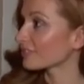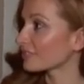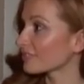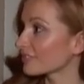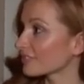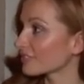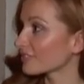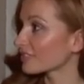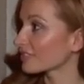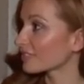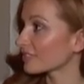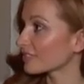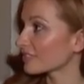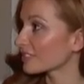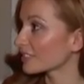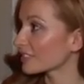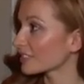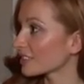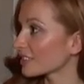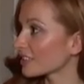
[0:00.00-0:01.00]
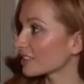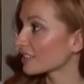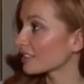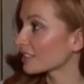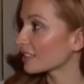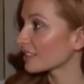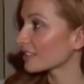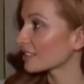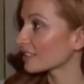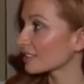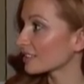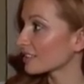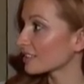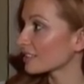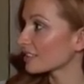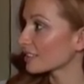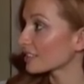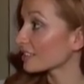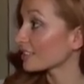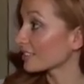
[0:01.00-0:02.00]

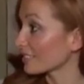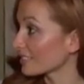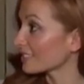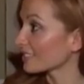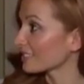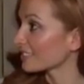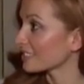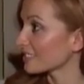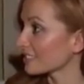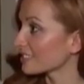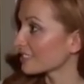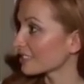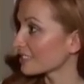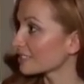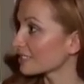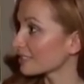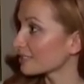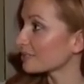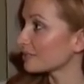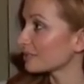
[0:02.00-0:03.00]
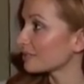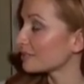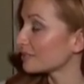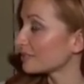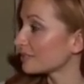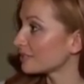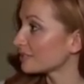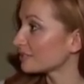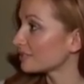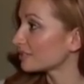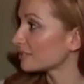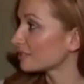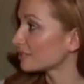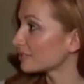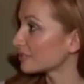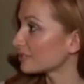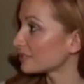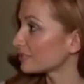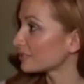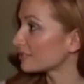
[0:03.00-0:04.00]

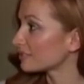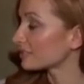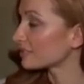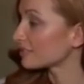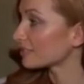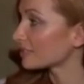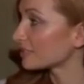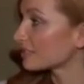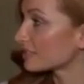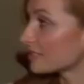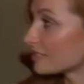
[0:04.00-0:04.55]
No words are spoken by the person on screen.